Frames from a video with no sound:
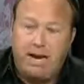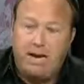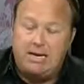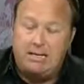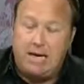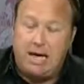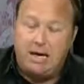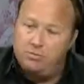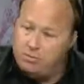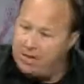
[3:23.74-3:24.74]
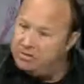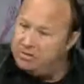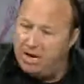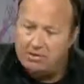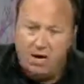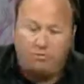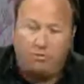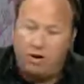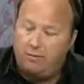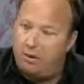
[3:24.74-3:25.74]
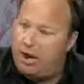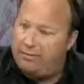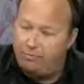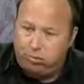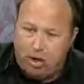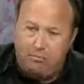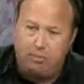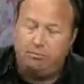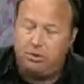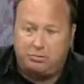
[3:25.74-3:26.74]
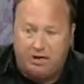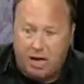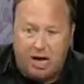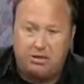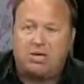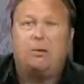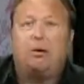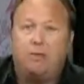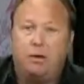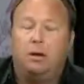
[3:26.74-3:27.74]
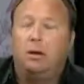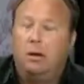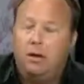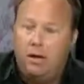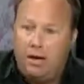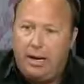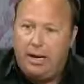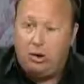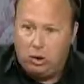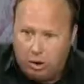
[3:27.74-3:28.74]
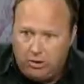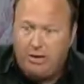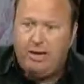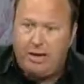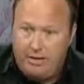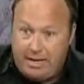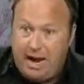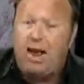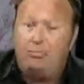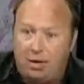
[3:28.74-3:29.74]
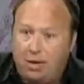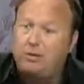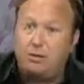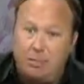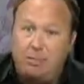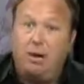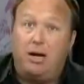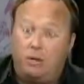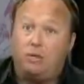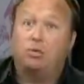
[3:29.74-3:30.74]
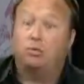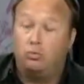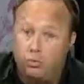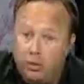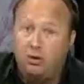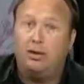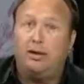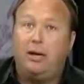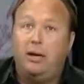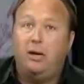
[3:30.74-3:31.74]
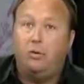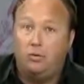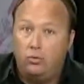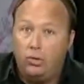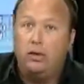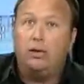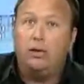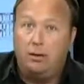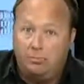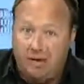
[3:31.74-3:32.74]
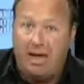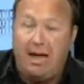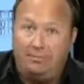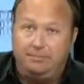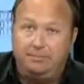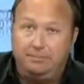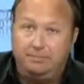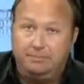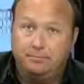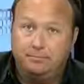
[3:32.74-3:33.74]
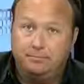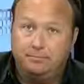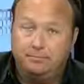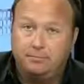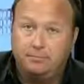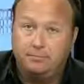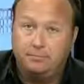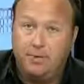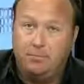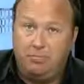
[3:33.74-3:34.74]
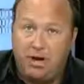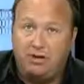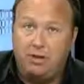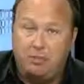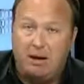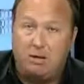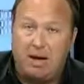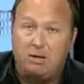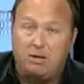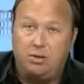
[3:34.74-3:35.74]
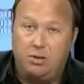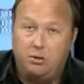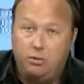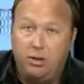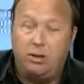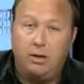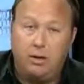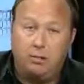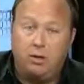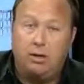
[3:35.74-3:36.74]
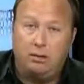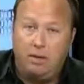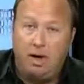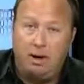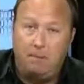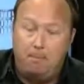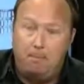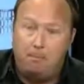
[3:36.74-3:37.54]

And I don't do that to sound tough or whatever. I have a problem just being honest how I feel. And looking at that punches my buttons really, really bad. It punches my buttons really, really bad.